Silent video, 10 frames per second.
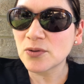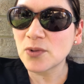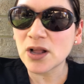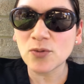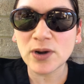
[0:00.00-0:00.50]

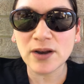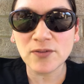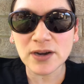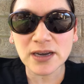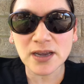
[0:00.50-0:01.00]
Well,
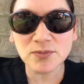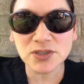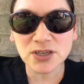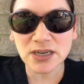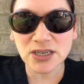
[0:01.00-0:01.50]
whenever it
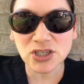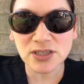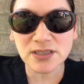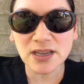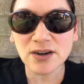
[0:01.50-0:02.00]
comes to
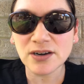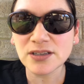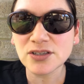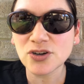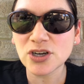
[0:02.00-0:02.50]
lesions that are
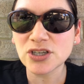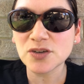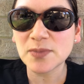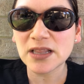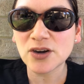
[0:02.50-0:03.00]
concerning
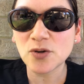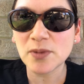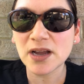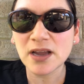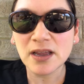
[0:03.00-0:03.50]
to
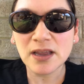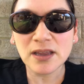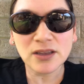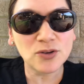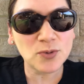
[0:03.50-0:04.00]
melanoma,
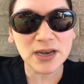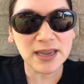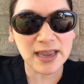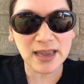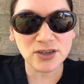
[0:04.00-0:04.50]
you really
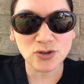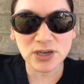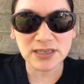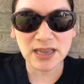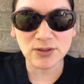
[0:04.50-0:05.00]
can't
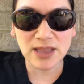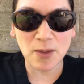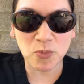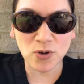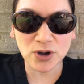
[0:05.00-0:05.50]
trace out
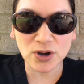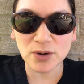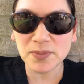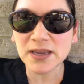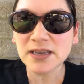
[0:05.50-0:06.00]
that
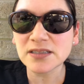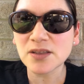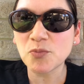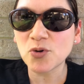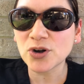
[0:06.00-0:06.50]
border because
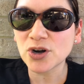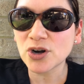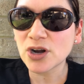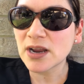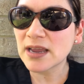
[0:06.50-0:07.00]
the
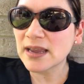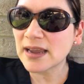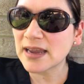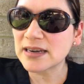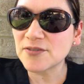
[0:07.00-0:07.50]
border
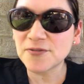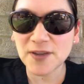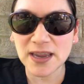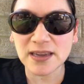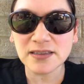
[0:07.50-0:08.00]
kind of
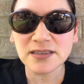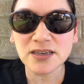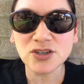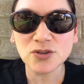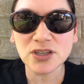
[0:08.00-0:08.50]
fades
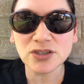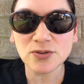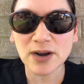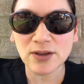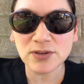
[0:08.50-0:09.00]
into the
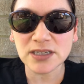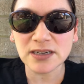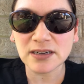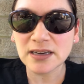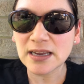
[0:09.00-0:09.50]

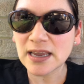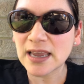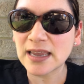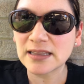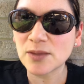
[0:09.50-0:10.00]
surrounding,
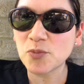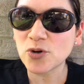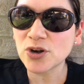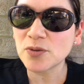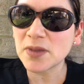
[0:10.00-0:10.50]
and the
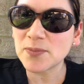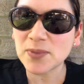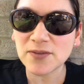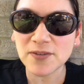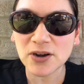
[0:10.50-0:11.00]
border may
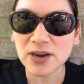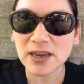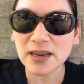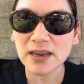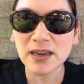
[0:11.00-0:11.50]
be
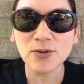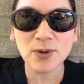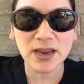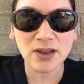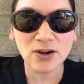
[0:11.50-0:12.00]
very
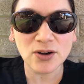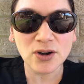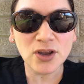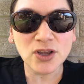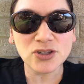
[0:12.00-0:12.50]
irregular.
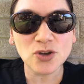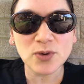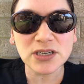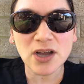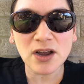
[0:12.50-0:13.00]
So
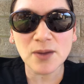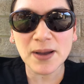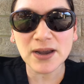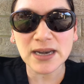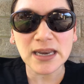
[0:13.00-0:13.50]
we talk
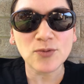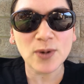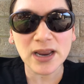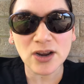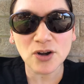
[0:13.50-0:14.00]
about an
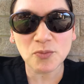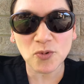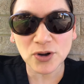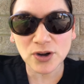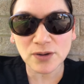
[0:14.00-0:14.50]
irregular
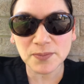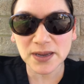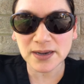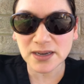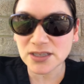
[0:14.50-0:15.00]
border
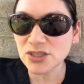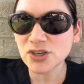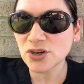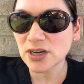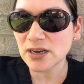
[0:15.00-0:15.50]
being
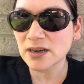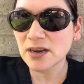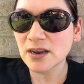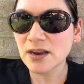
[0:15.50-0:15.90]
concerning